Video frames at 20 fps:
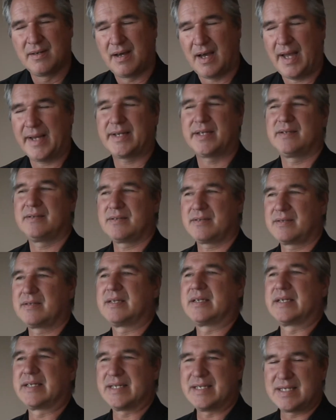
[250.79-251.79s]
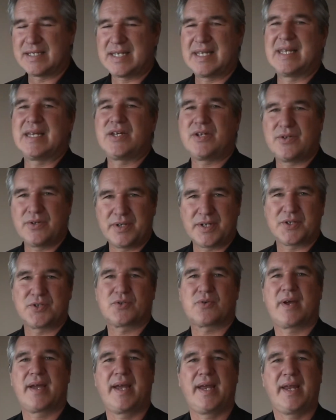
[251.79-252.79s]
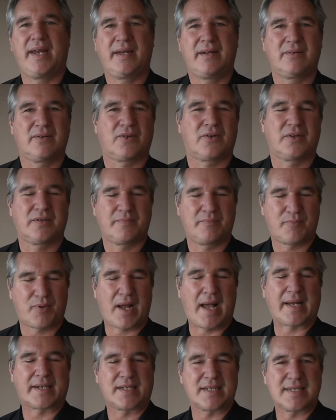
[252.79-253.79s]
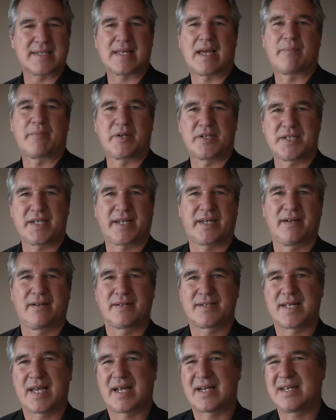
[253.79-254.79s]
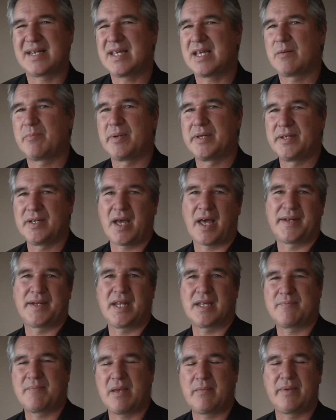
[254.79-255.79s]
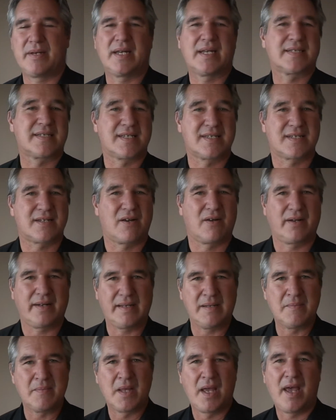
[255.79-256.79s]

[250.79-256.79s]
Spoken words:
I can continue to train or practice that particular technique, but not maybe necessarily